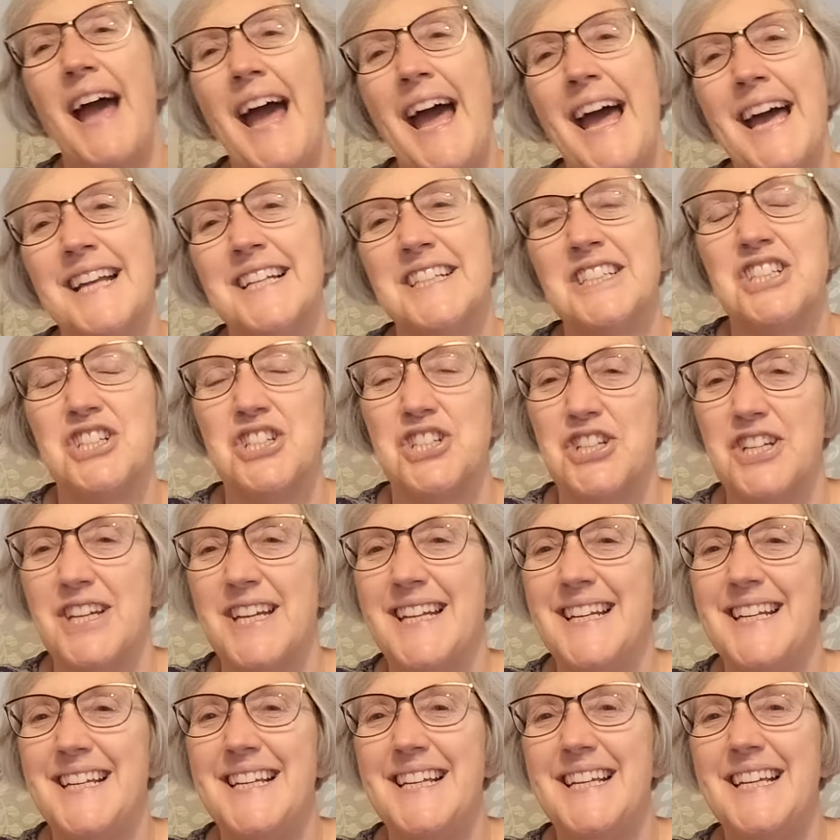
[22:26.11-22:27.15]
And
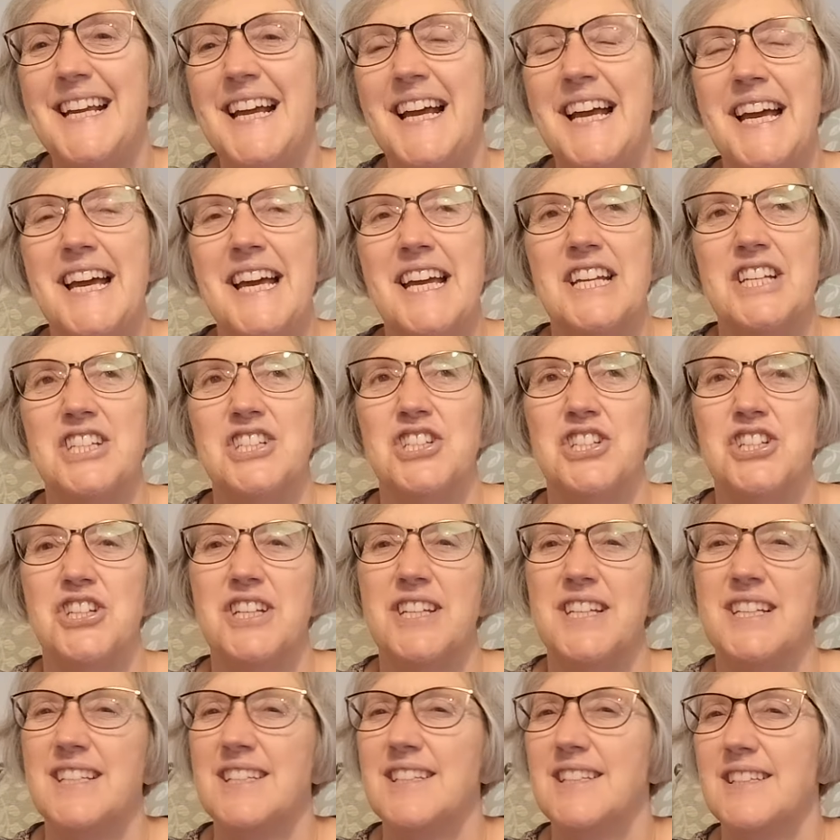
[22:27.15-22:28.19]

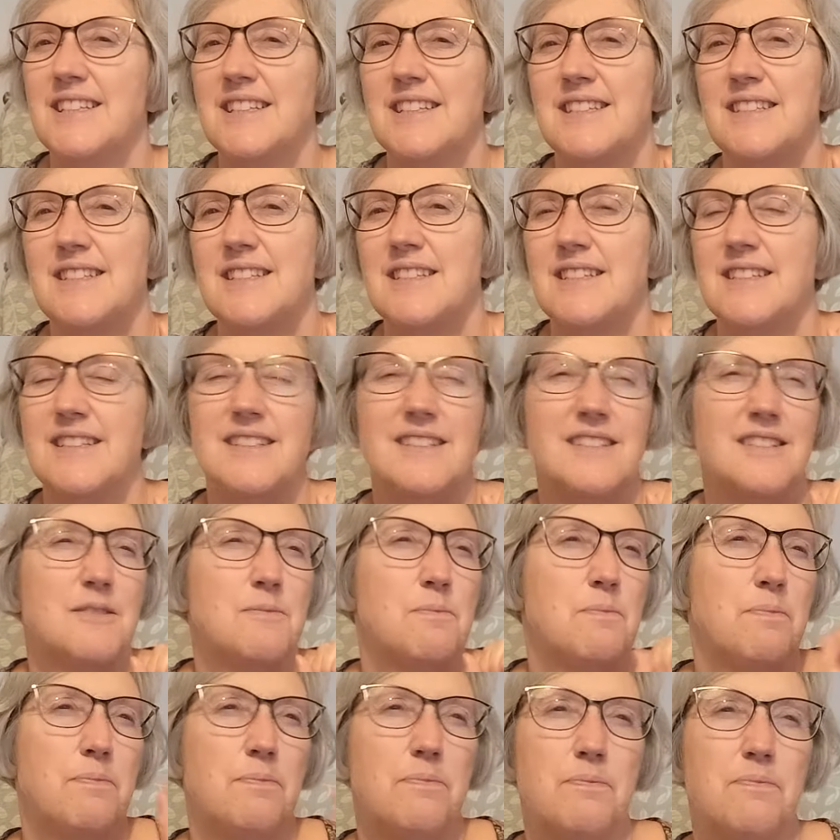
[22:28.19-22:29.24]

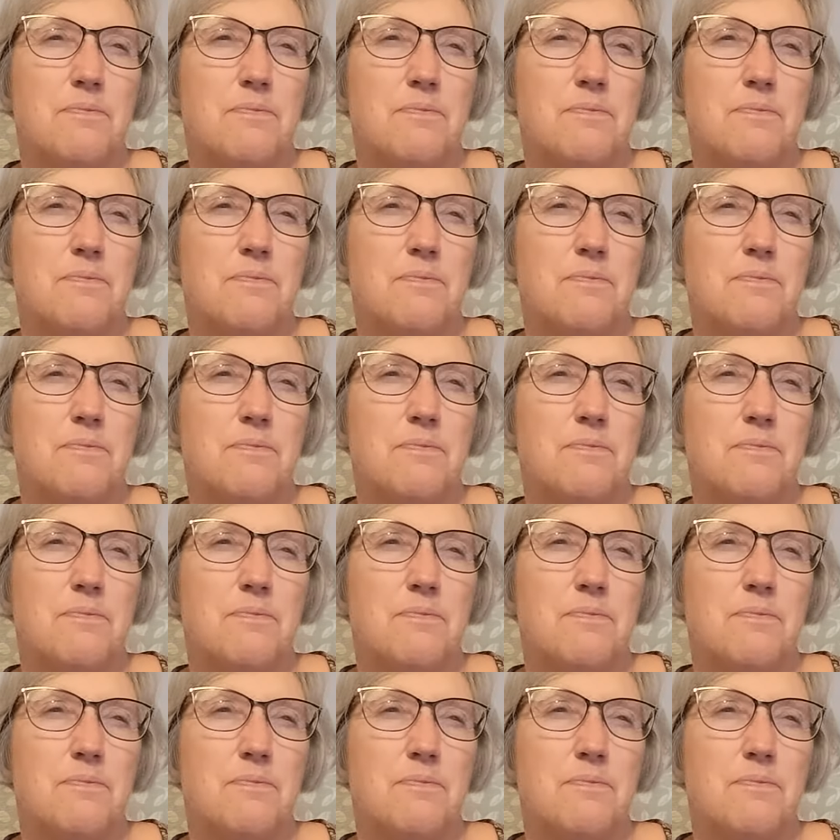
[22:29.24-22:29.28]
she's...